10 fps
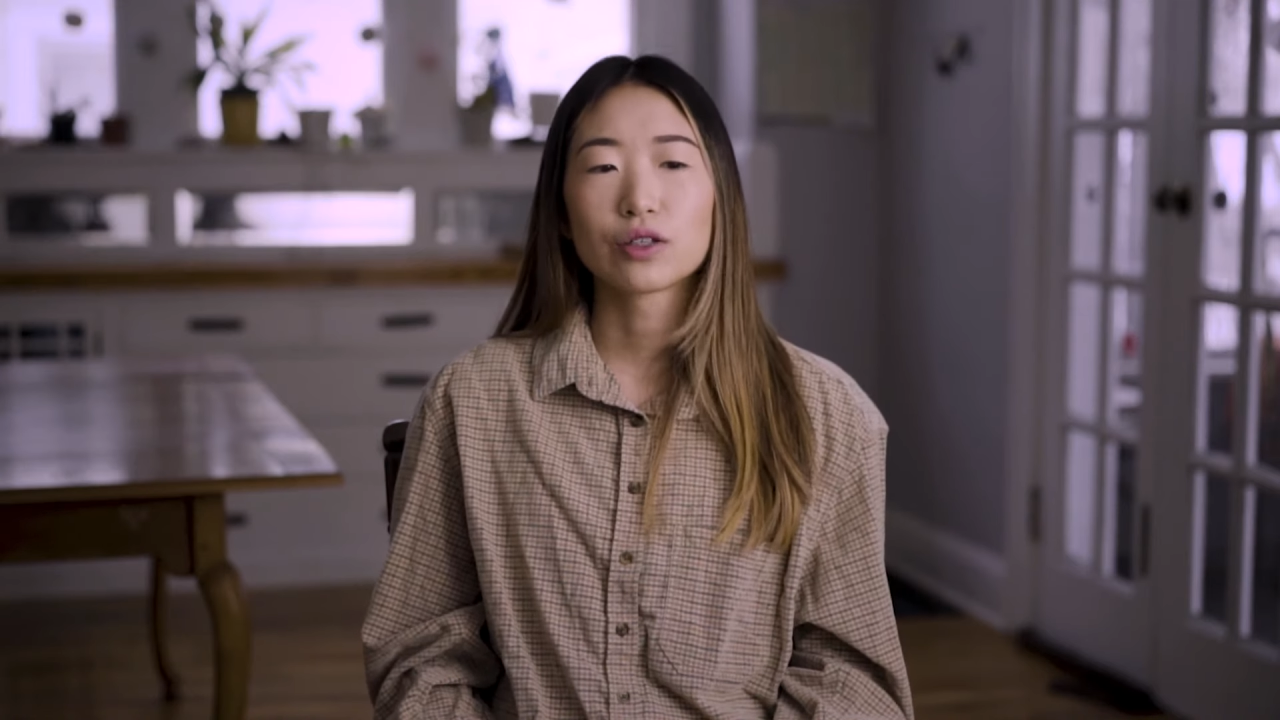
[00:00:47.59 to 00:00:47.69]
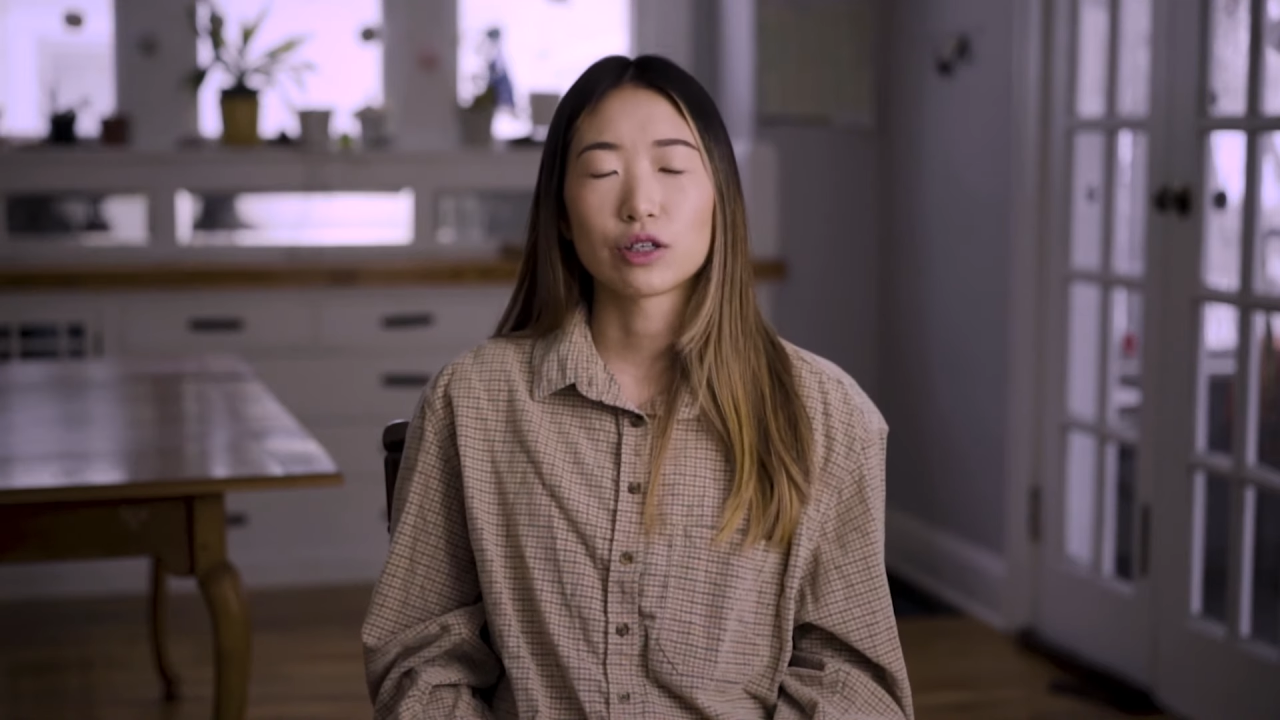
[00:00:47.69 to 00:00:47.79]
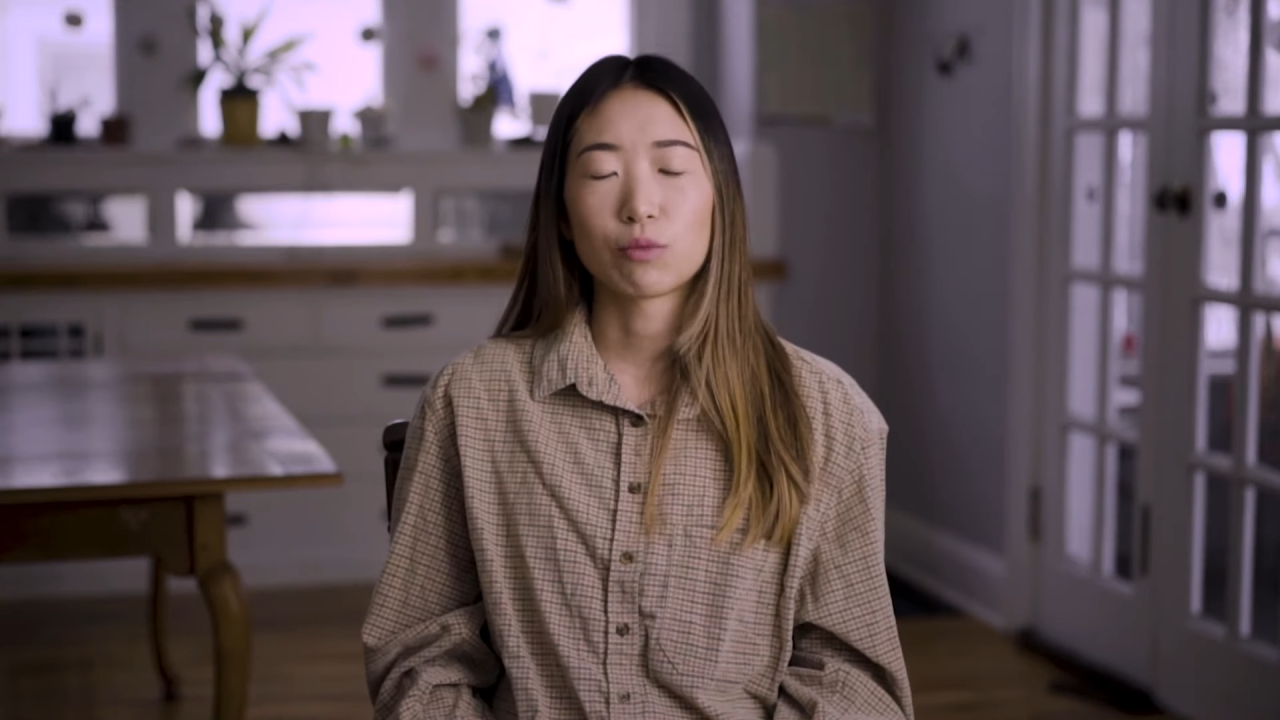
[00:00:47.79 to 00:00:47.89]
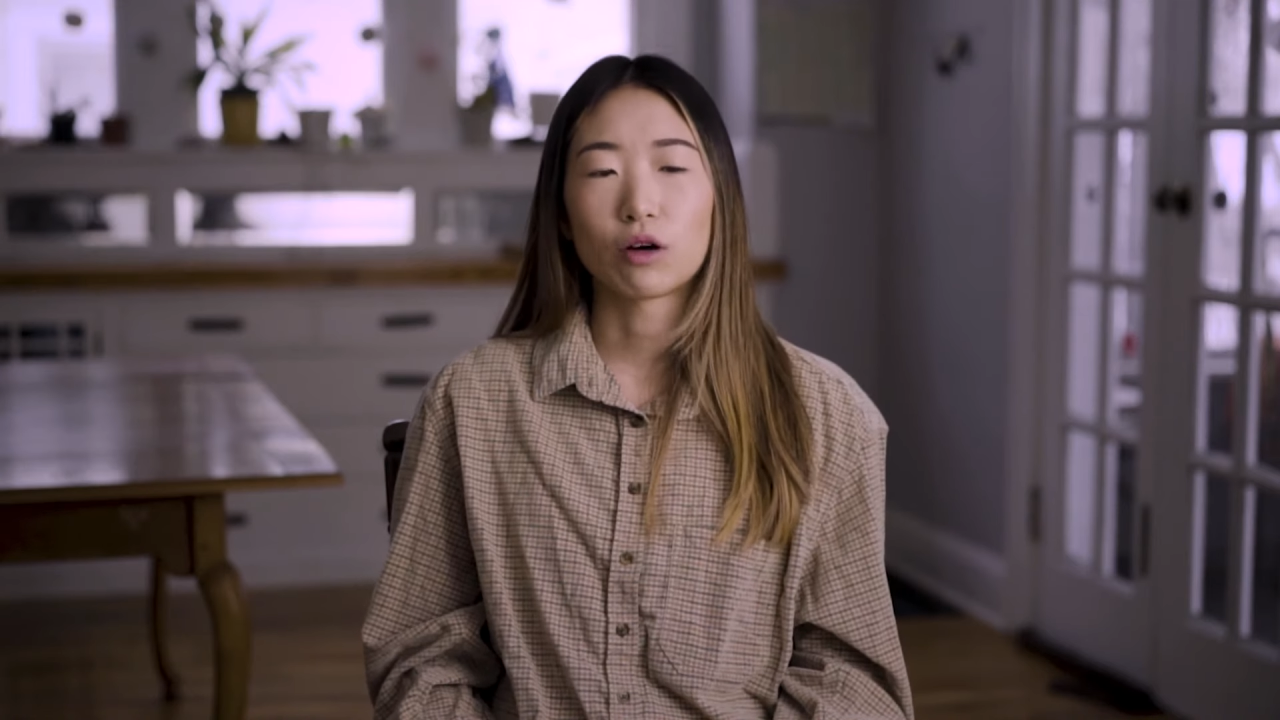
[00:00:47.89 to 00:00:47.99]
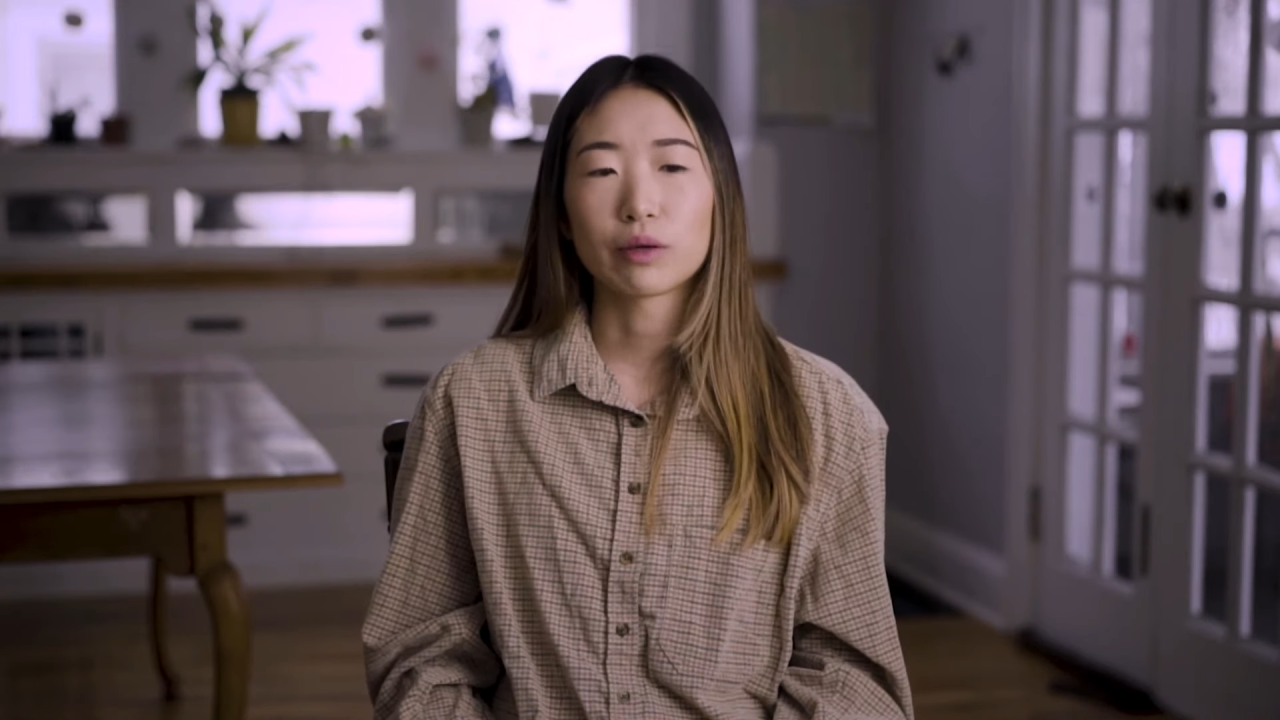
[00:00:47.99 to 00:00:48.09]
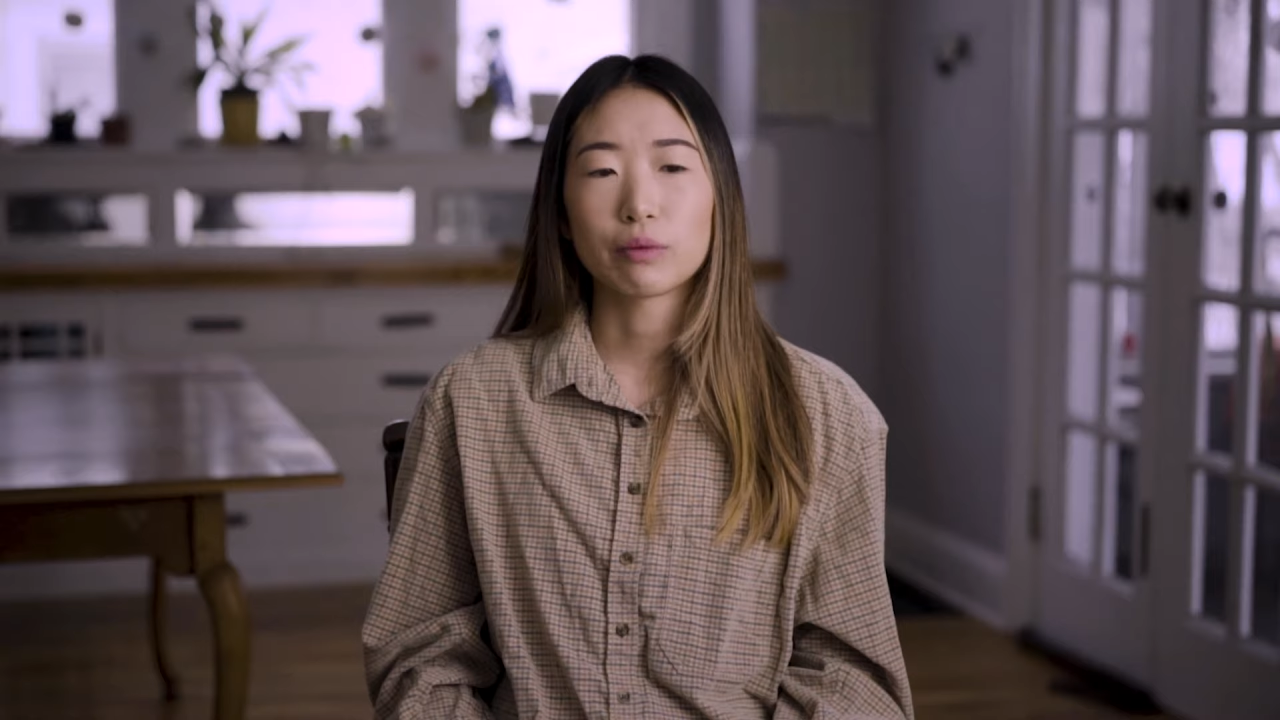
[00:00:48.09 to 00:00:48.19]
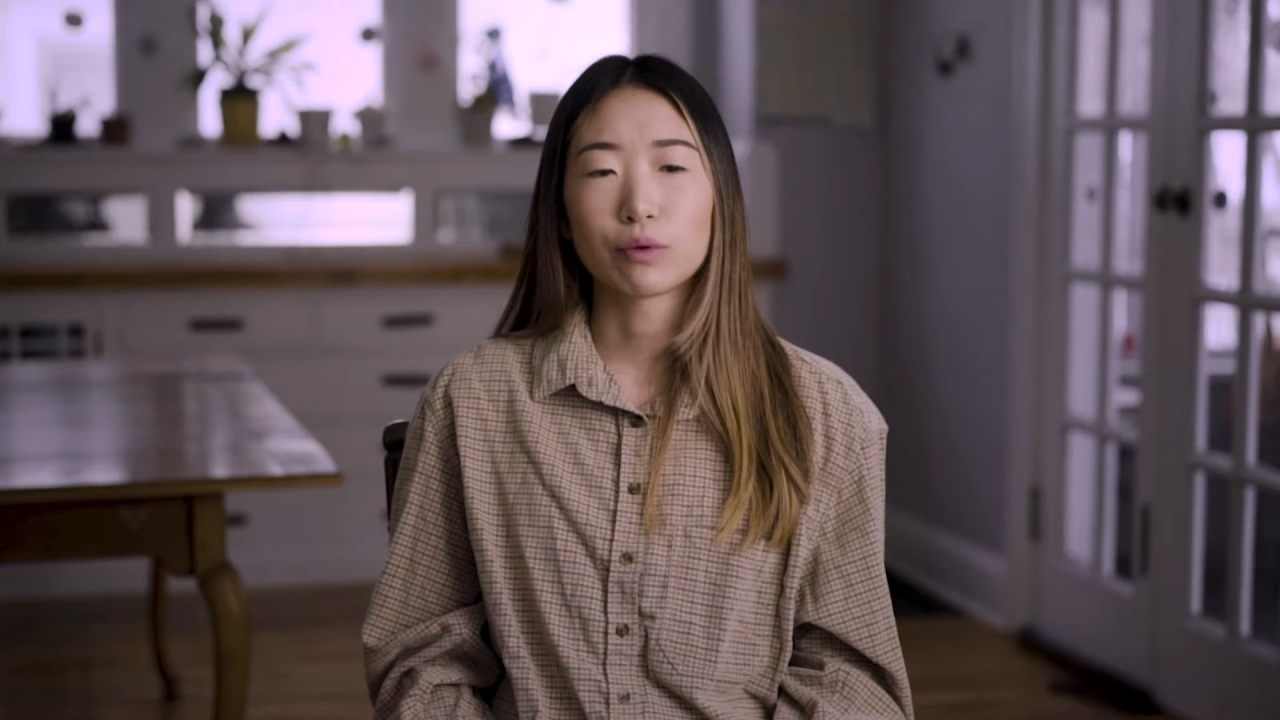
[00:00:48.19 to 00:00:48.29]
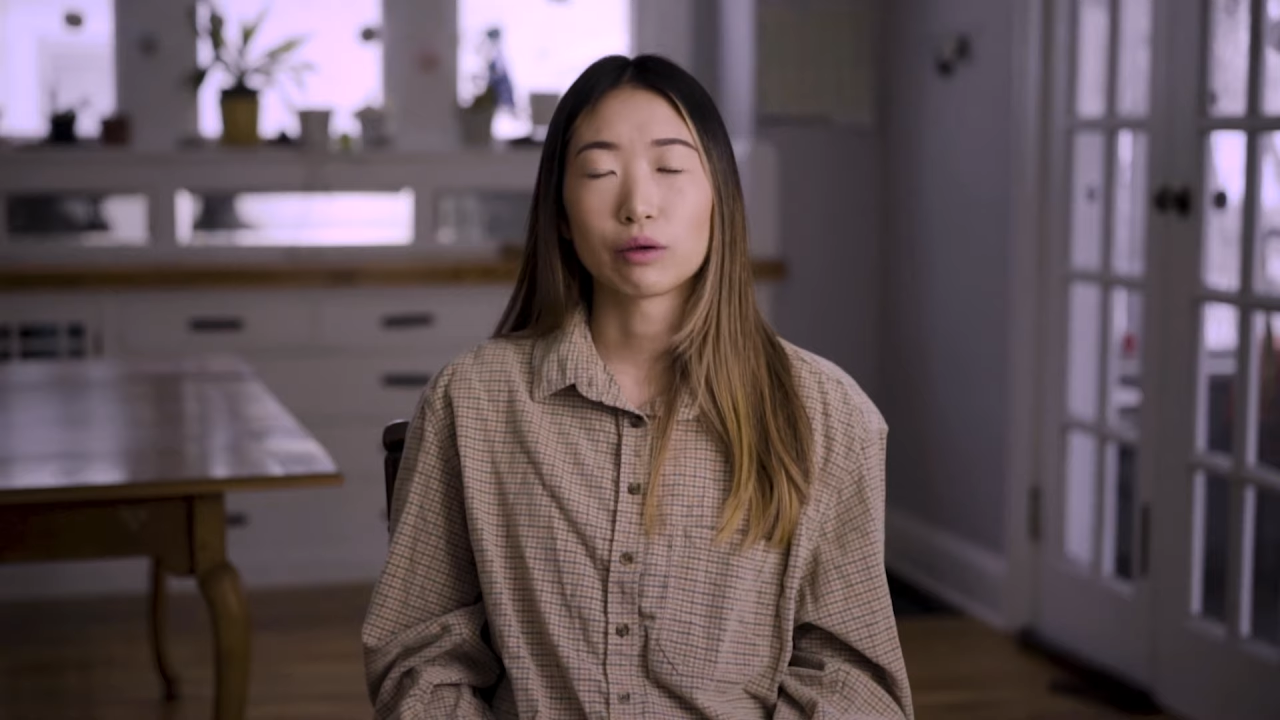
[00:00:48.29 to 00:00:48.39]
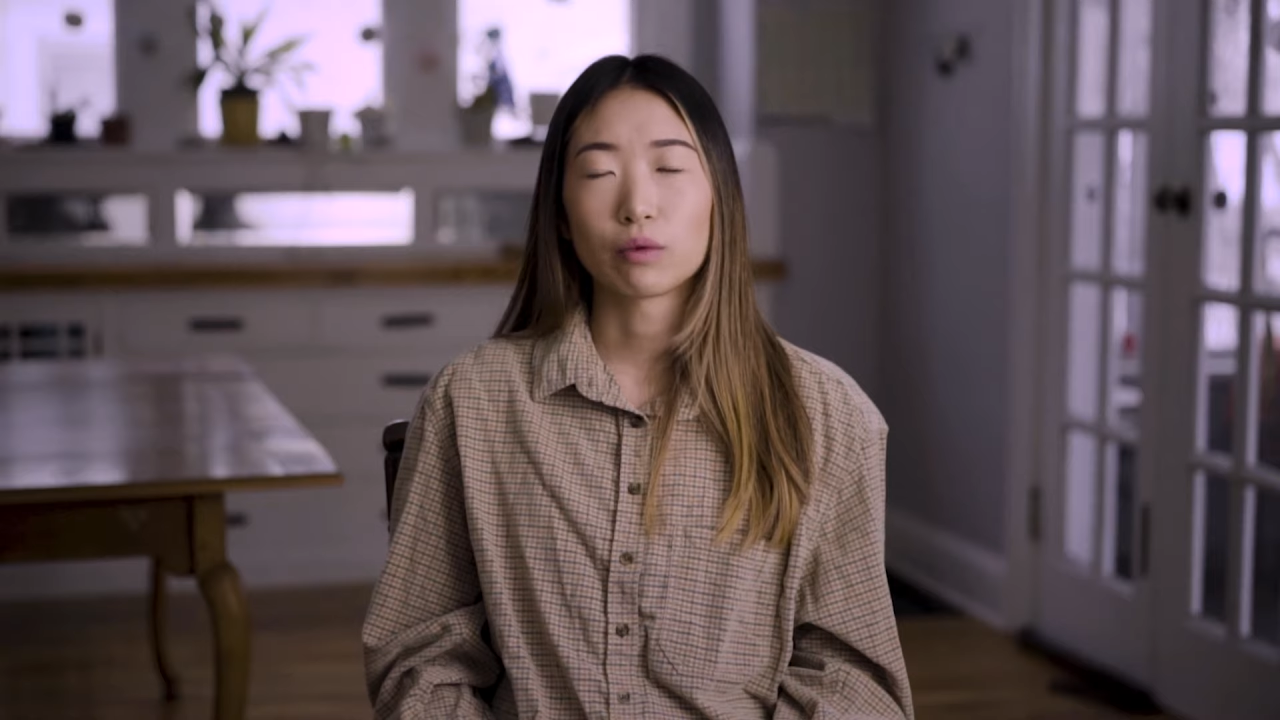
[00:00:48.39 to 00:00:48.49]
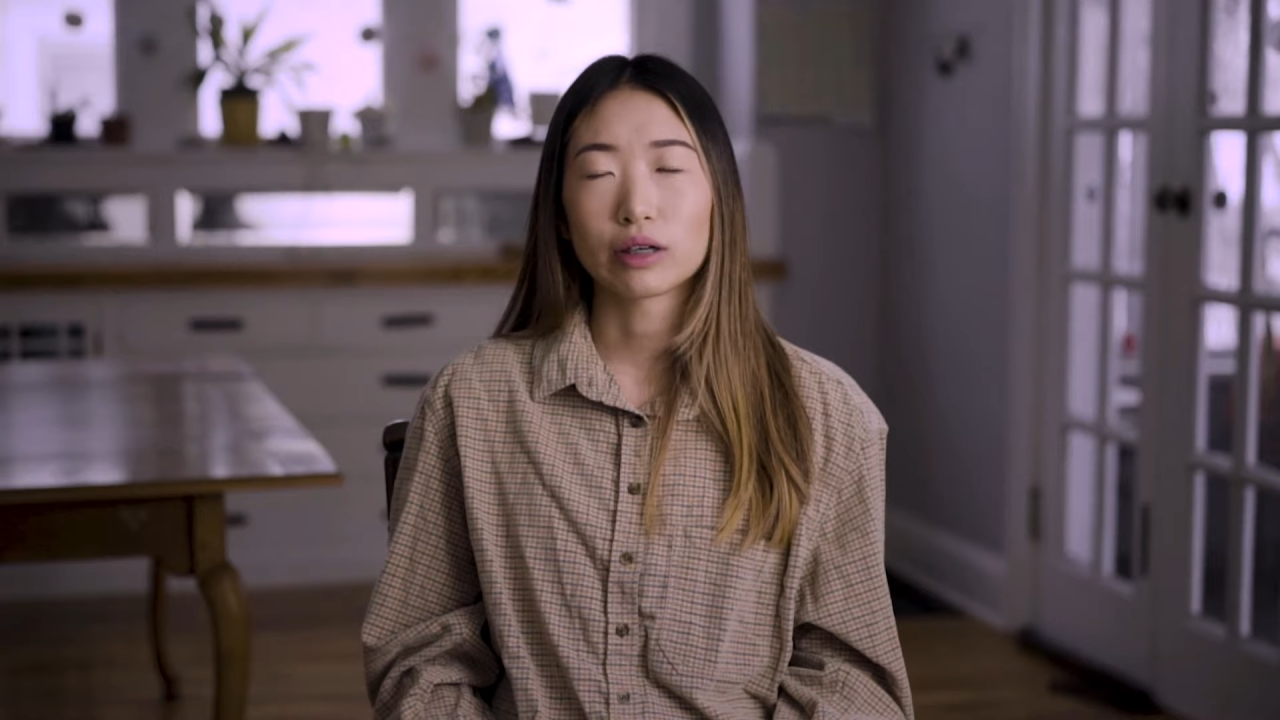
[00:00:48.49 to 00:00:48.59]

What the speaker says: to Hmong people and